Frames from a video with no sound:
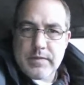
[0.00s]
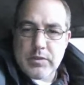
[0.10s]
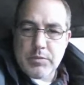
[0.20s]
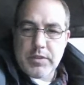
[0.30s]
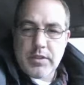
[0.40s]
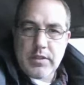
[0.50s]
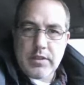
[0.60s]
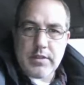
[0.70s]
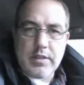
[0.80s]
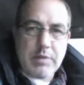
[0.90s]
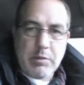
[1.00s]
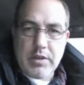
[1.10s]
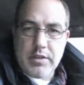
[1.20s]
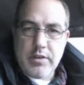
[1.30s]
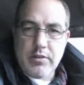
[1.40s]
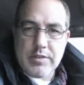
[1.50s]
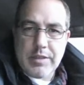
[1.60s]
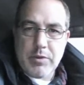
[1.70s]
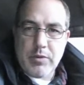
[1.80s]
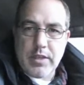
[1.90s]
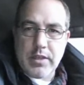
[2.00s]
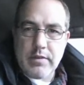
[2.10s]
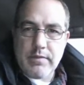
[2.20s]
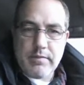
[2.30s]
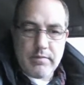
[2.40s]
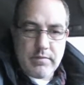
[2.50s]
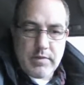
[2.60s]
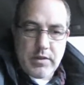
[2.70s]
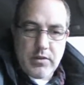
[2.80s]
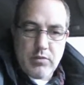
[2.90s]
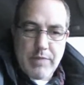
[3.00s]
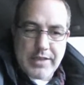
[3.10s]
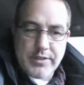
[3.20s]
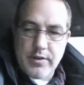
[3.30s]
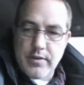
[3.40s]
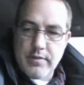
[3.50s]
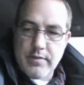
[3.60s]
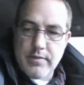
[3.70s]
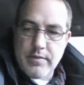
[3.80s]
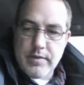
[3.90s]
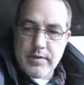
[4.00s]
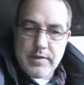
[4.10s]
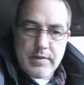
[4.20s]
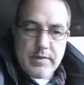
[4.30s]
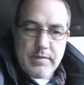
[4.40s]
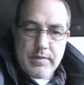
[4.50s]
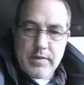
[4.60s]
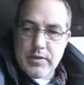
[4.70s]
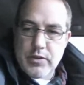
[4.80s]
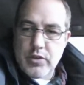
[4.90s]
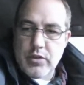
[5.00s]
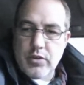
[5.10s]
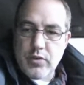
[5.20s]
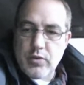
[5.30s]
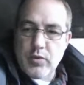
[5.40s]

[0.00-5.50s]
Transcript: Oopsie, that's not what I wanted to do. Stop doing that, you bastard. It should do